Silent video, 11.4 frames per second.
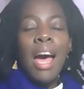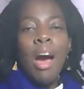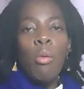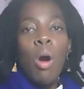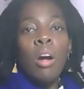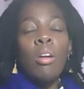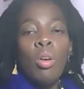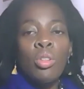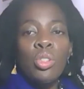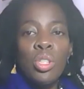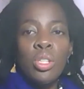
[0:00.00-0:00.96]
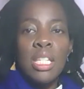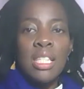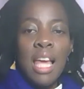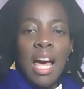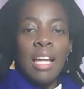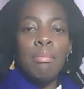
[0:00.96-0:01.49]
how unconscious is
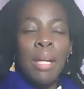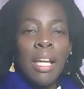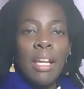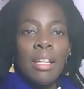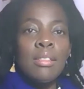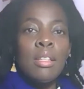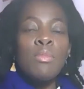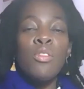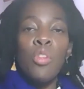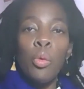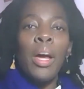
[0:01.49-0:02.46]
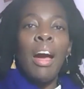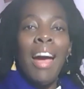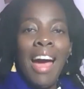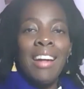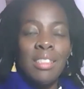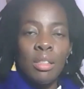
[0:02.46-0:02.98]
that in me in terms of the way I
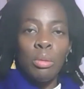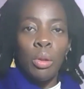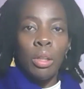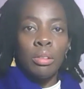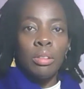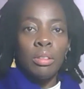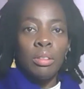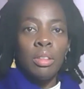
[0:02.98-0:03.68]
act in the world?